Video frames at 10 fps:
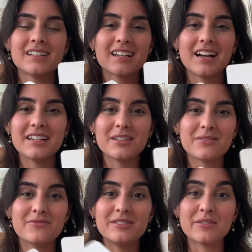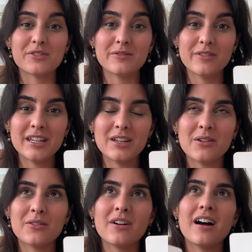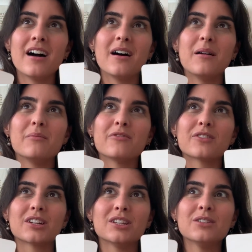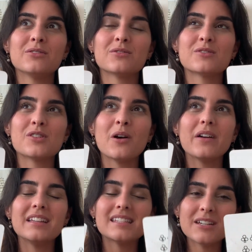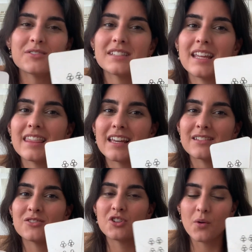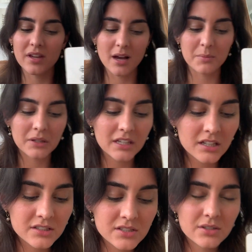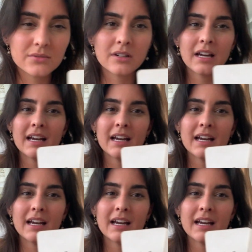kind of different video for you. So it's interesting that it's showing up here too.